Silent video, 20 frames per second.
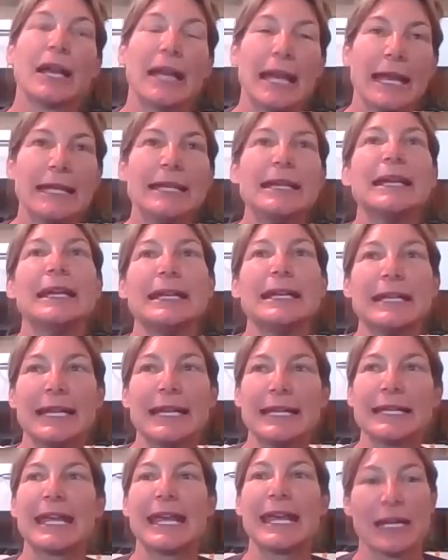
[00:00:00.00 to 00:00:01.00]

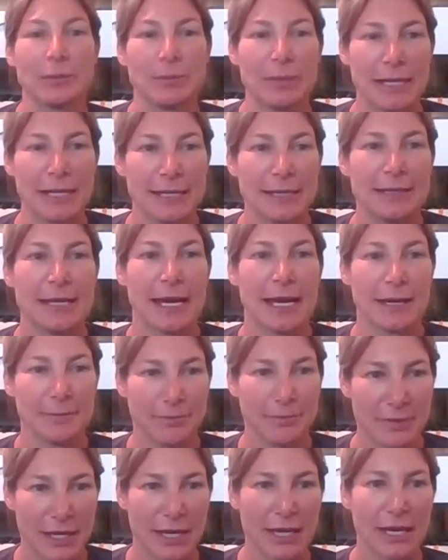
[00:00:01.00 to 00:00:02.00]
It can be, yeah.
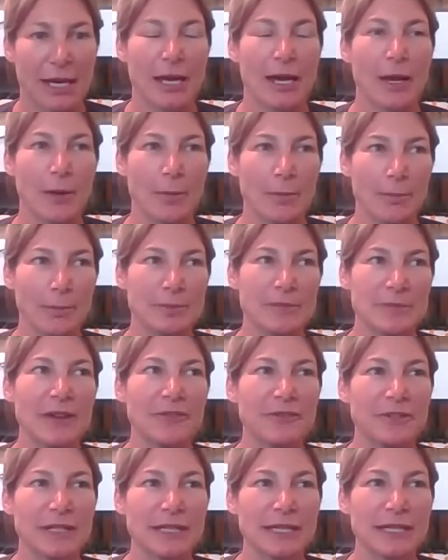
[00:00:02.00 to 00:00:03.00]

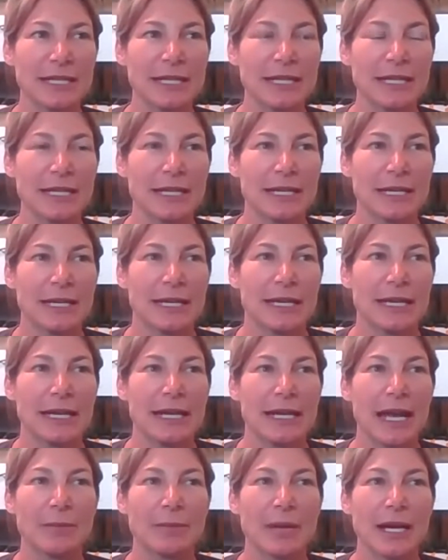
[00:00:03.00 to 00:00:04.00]
Definitely,
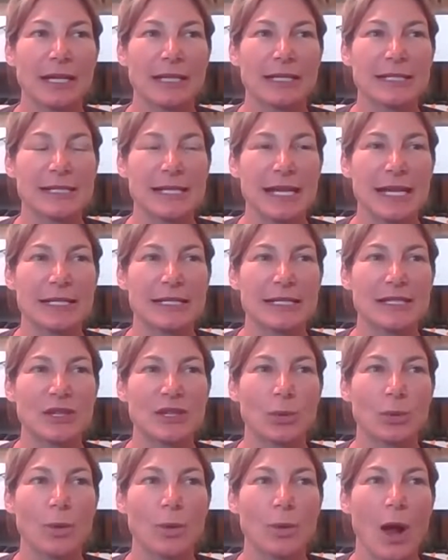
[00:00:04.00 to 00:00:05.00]
I'm not going to say it's the
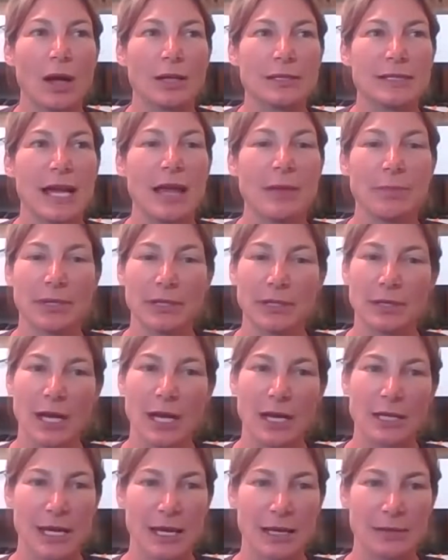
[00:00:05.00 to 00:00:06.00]
wrong time, but a lot
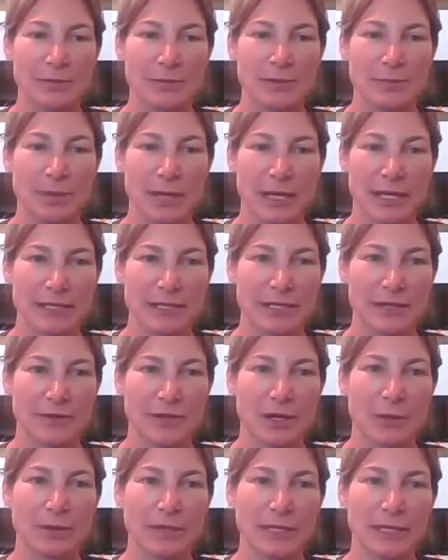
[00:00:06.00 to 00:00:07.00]
of times plants have
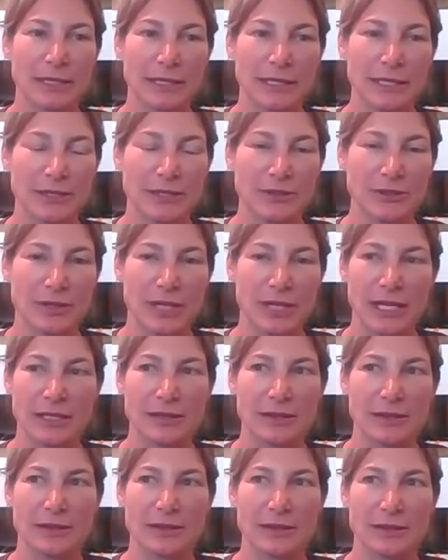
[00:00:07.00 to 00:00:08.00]
completely,
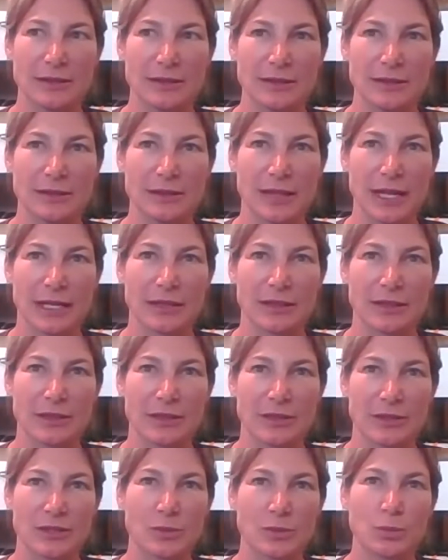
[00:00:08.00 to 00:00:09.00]
like
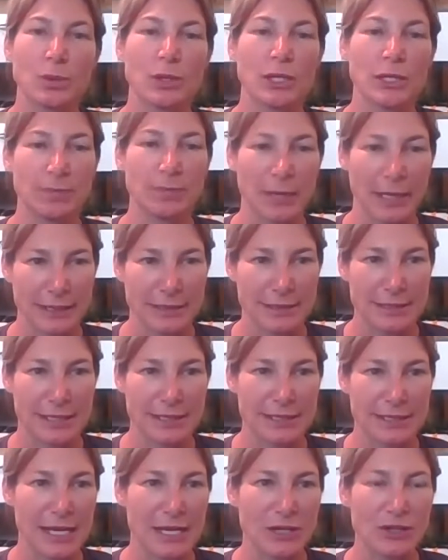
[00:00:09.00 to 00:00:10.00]
there's woody plants,
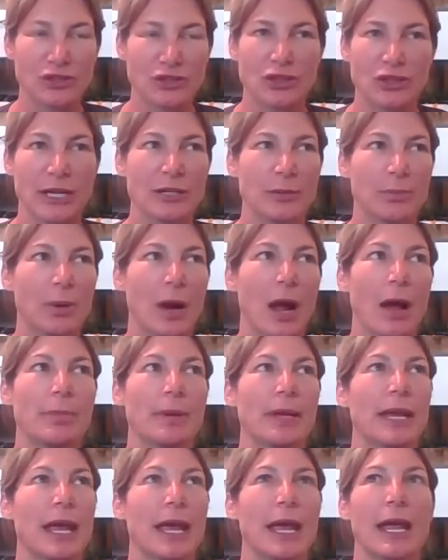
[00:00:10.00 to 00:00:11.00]
like say you're trying to
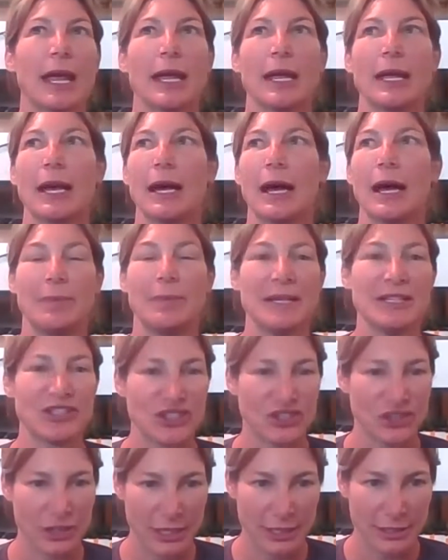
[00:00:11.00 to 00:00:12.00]
propagate a
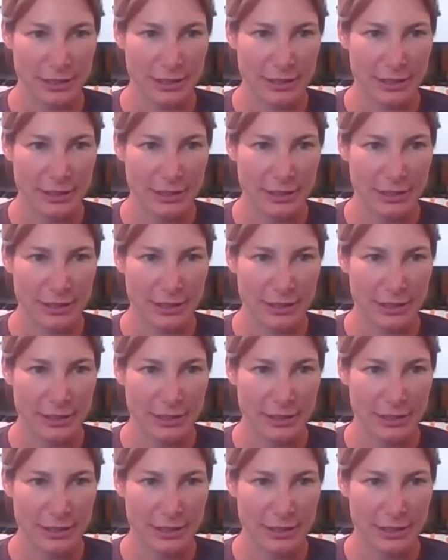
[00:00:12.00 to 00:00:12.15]
peach tree,